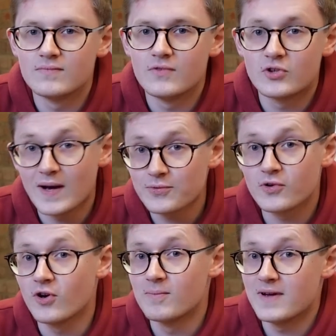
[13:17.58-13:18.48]
So as will
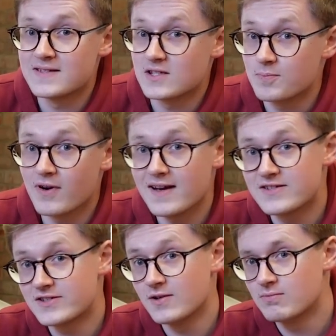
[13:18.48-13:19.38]
come as a
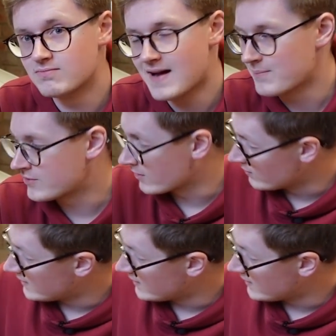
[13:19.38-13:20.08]
surprise to absolutely